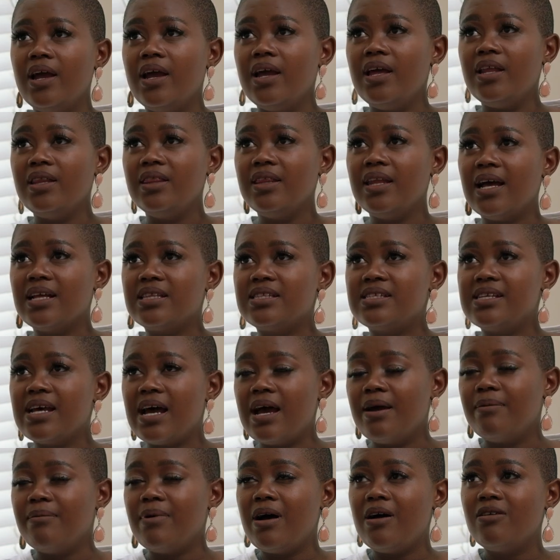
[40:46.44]
In that
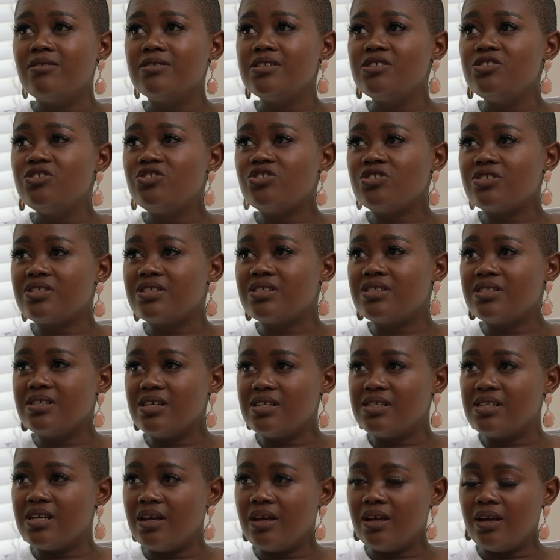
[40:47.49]
time, I wasn't just
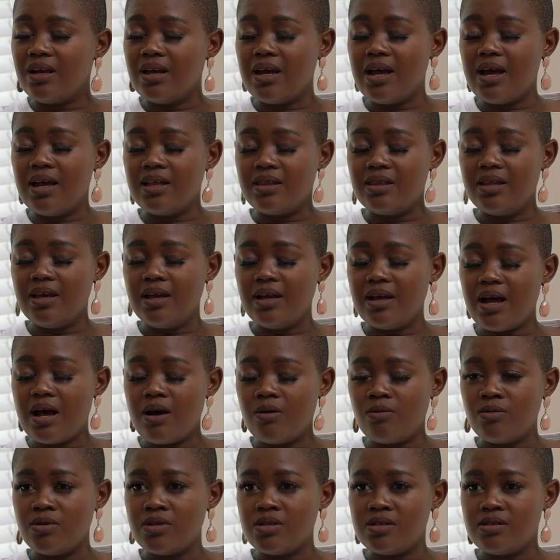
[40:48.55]
sitting. I think I
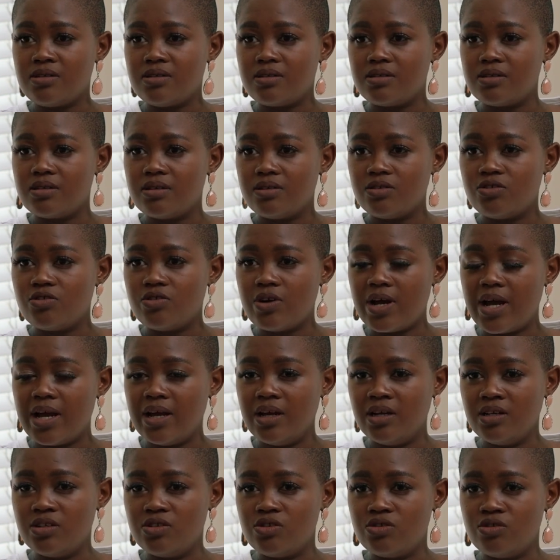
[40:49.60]
was
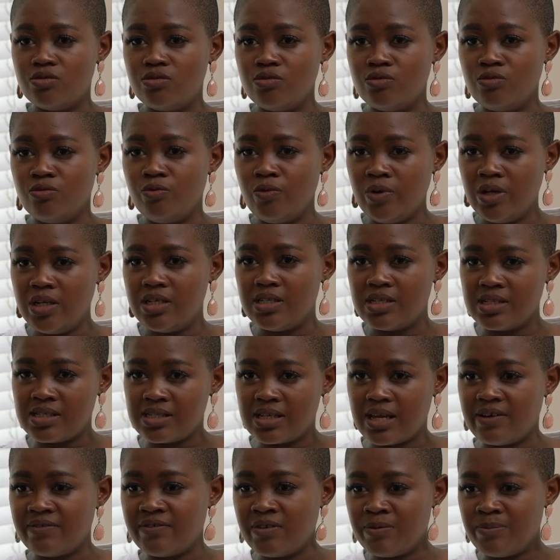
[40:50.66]
trying to
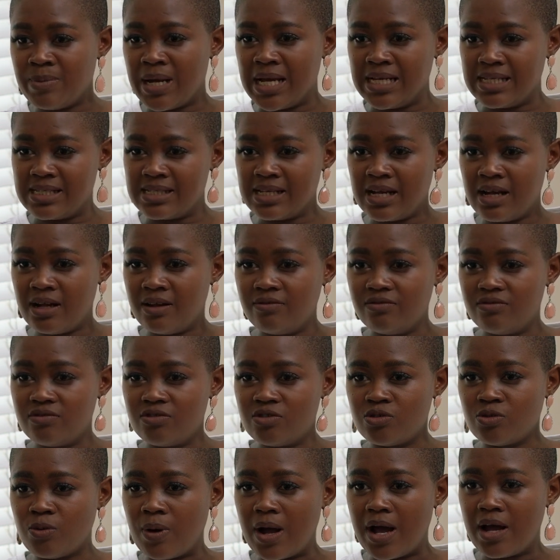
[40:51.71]
rediscover myself
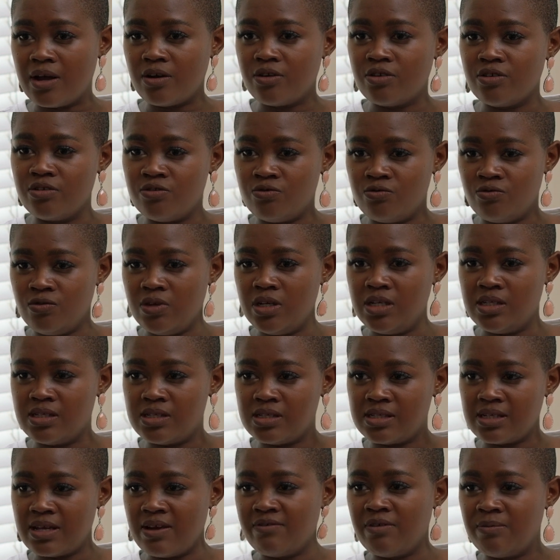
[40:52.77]
so I could
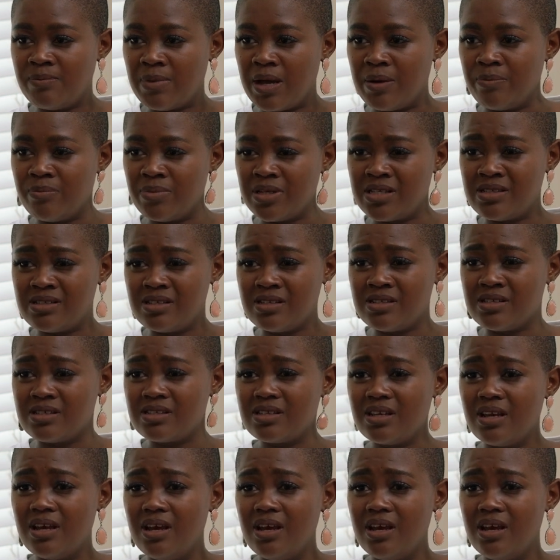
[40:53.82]
rediscover my business.